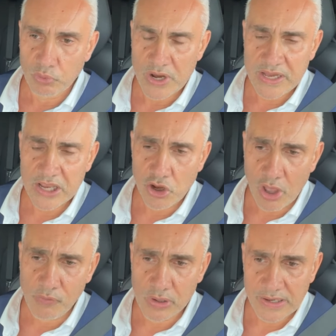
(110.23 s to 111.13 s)
reading a
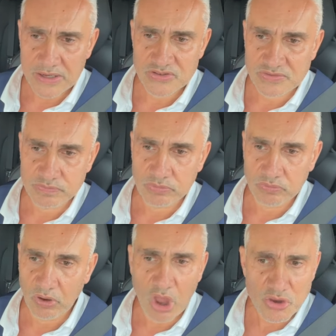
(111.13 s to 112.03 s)
novel and he's
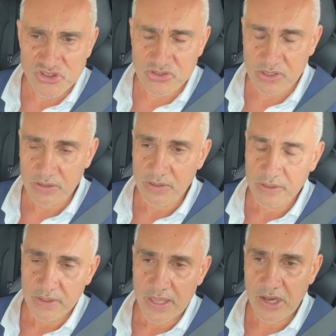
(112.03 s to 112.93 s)
lost.
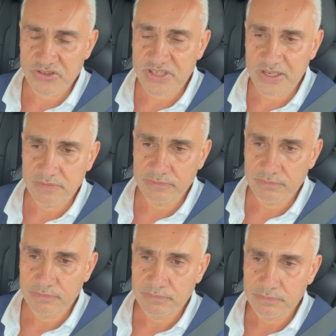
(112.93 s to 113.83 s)
And I said,
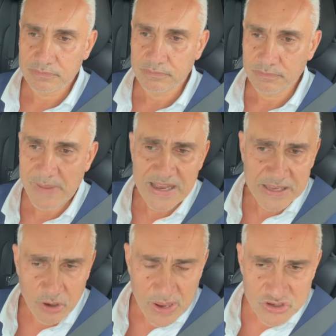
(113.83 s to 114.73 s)

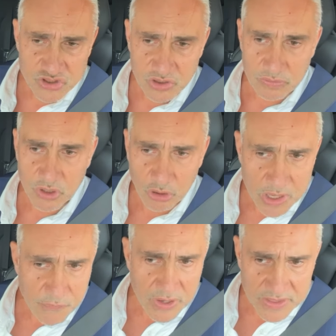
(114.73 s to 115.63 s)
matey, can I ask you, you're
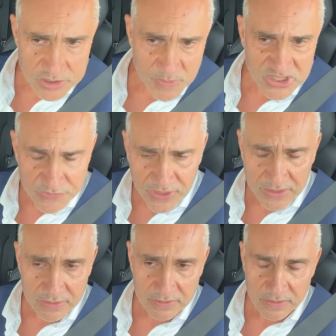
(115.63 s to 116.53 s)
looking for anything
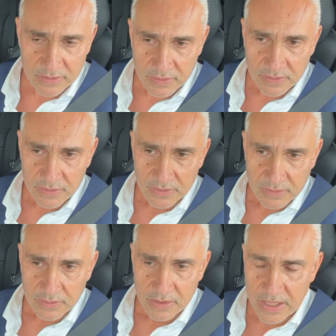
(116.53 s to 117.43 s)
specific?
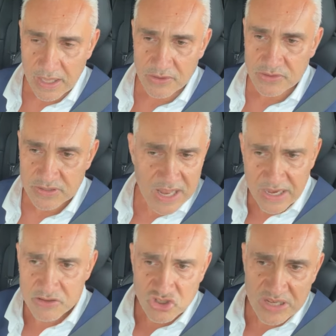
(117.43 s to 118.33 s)
He goes,
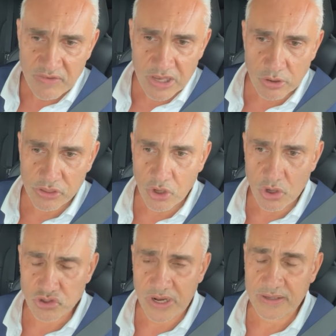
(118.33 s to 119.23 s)
no, just having a look at the
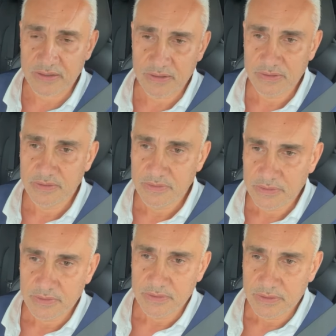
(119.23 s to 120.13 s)
contract.
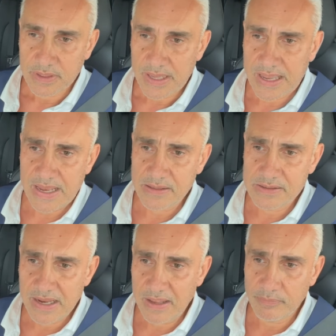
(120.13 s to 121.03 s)

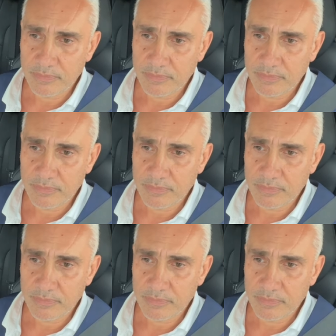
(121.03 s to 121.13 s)
And